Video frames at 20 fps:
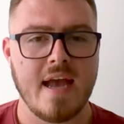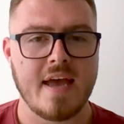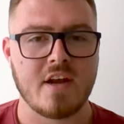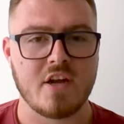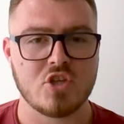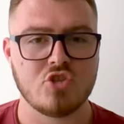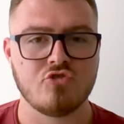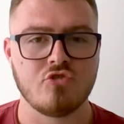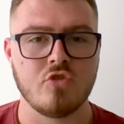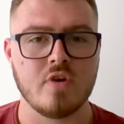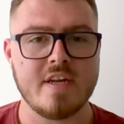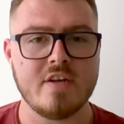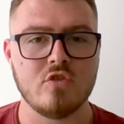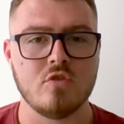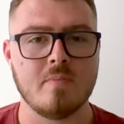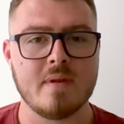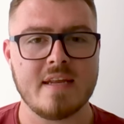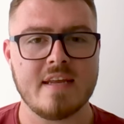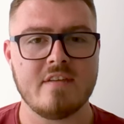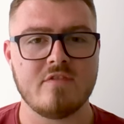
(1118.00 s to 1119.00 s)
And I truly do
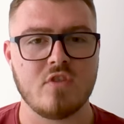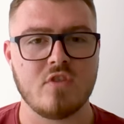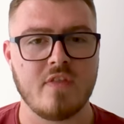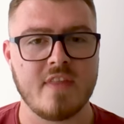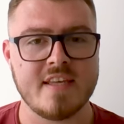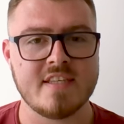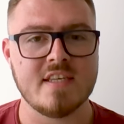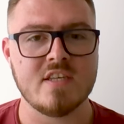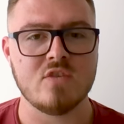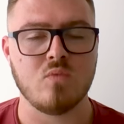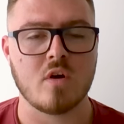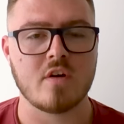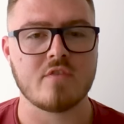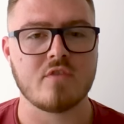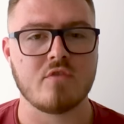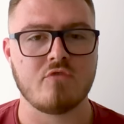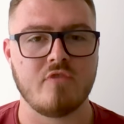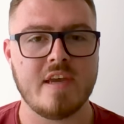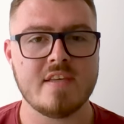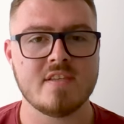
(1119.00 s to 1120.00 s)
believe that this is one of
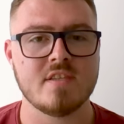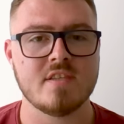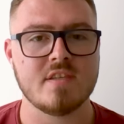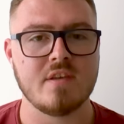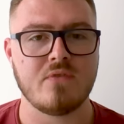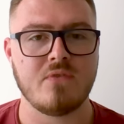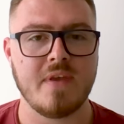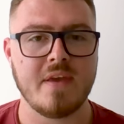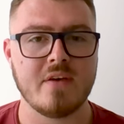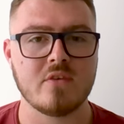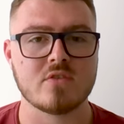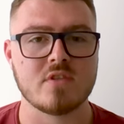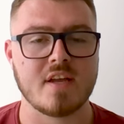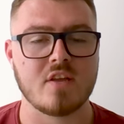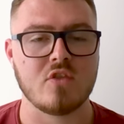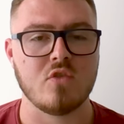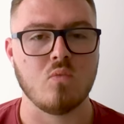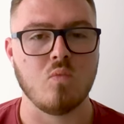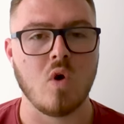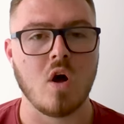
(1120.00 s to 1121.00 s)
the reasons it feels
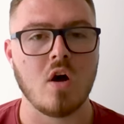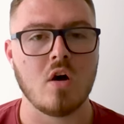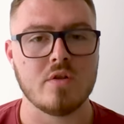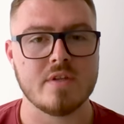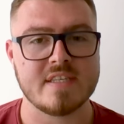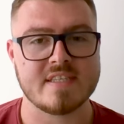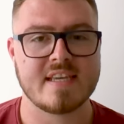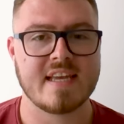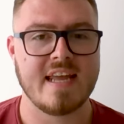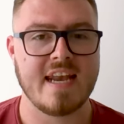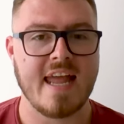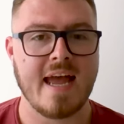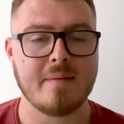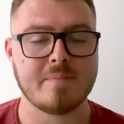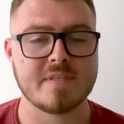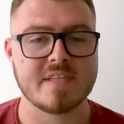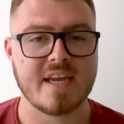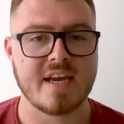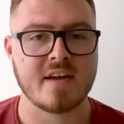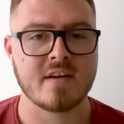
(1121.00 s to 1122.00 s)
like the world is
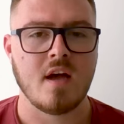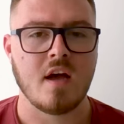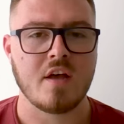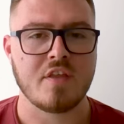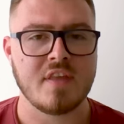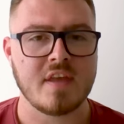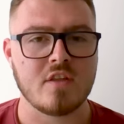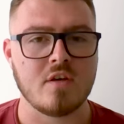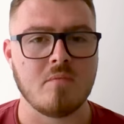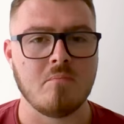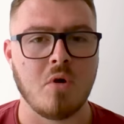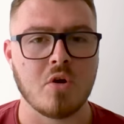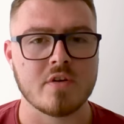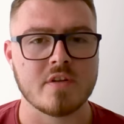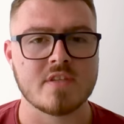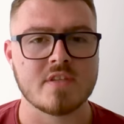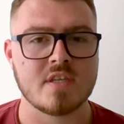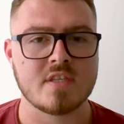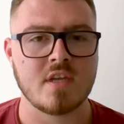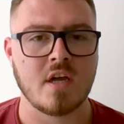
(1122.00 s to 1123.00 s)
collapsing. I think that modern
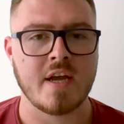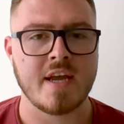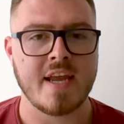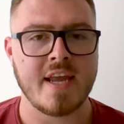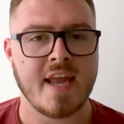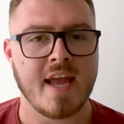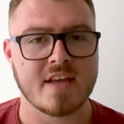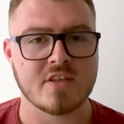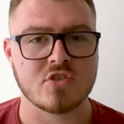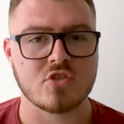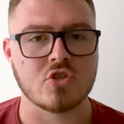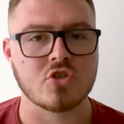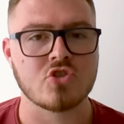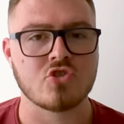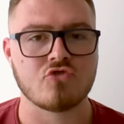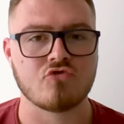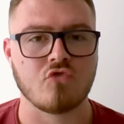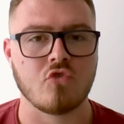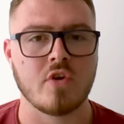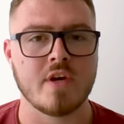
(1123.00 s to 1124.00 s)
society has
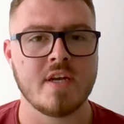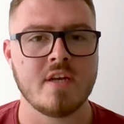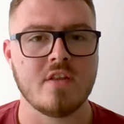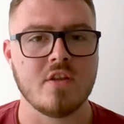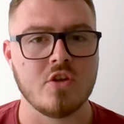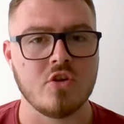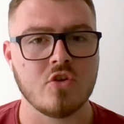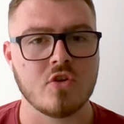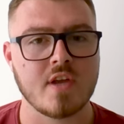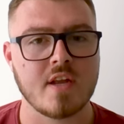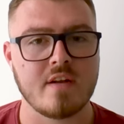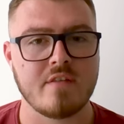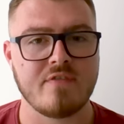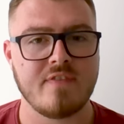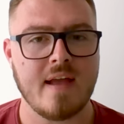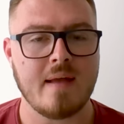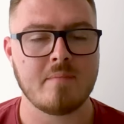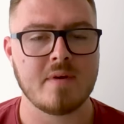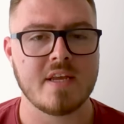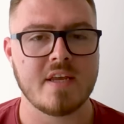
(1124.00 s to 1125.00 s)
destroyed the nuclear
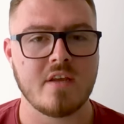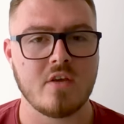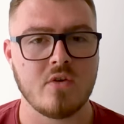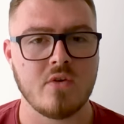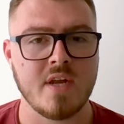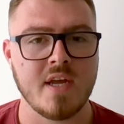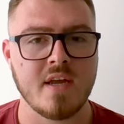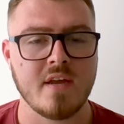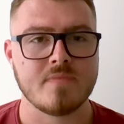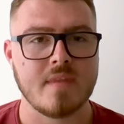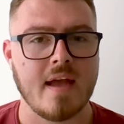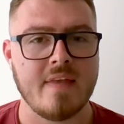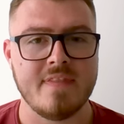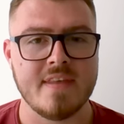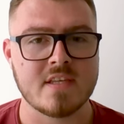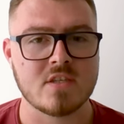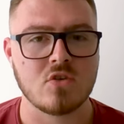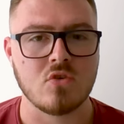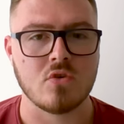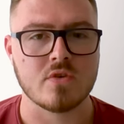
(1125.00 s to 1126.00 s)
family unit, and
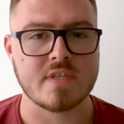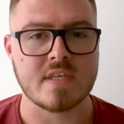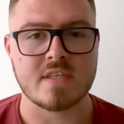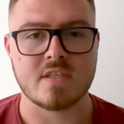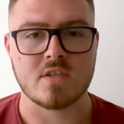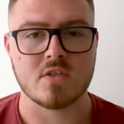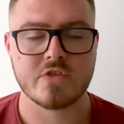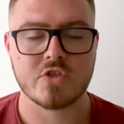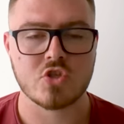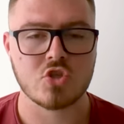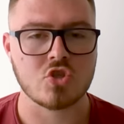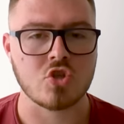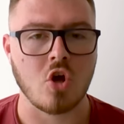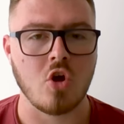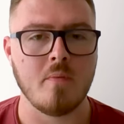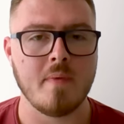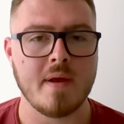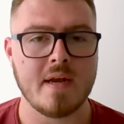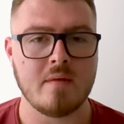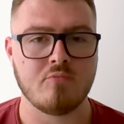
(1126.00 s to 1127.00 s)
this causes
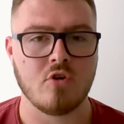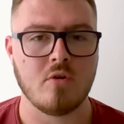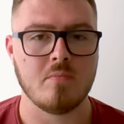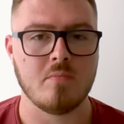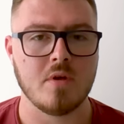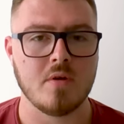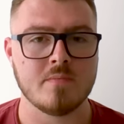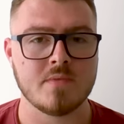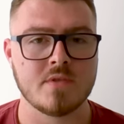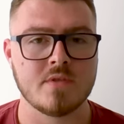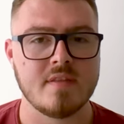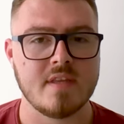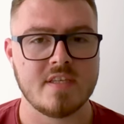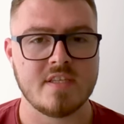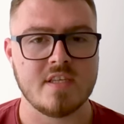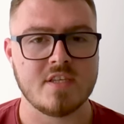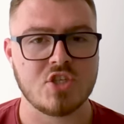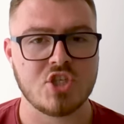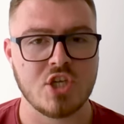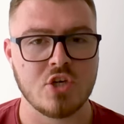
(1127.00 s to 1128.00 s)
so many problems. This
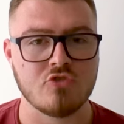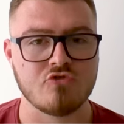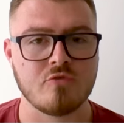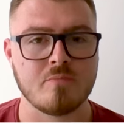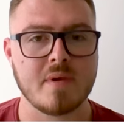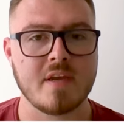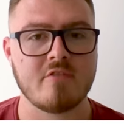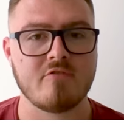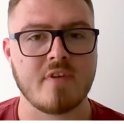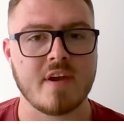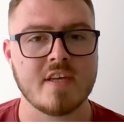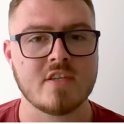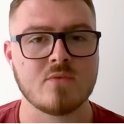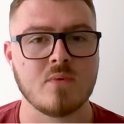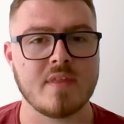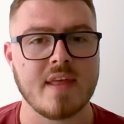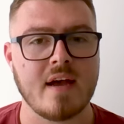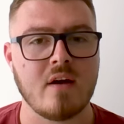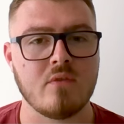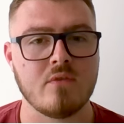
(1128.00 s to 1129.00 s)
is children being raised
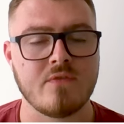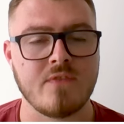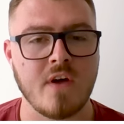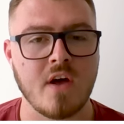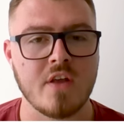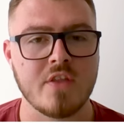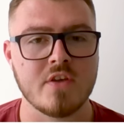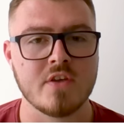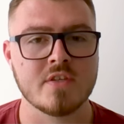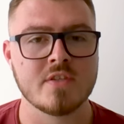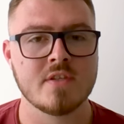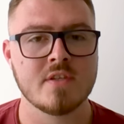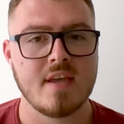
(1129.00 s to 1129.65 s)
without fathers,